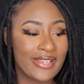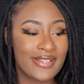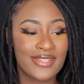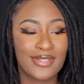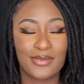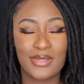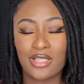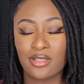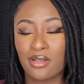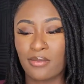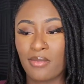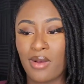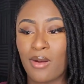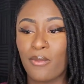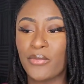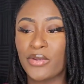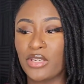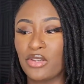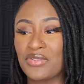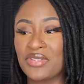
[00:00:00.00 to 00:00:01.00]
Sometimes my
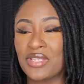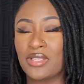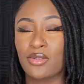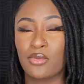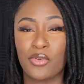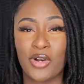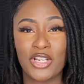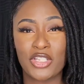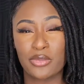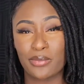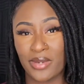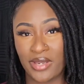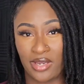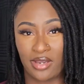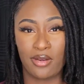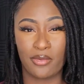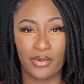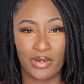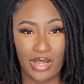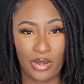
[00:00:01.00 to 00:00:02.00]
mom would use it to wash my
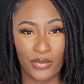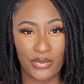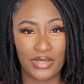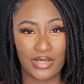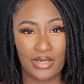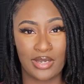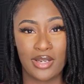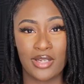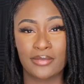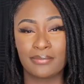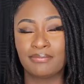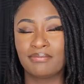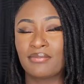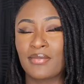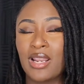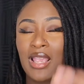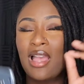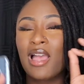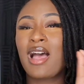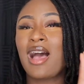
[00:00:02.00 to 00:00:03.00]
hair when I was young.
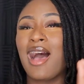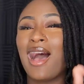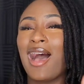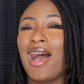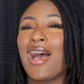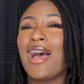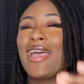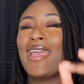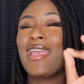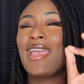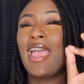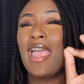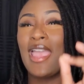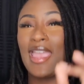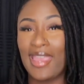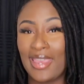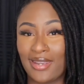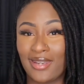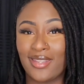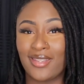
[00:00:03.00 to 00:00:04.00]
I
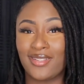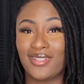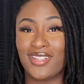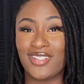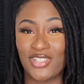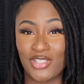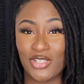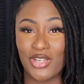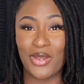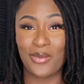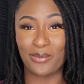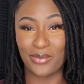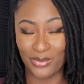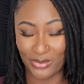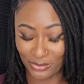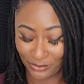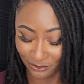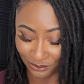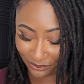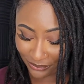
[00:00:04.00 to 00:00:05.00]
hated this
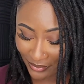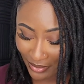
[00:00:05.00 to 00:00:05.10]
shampoo.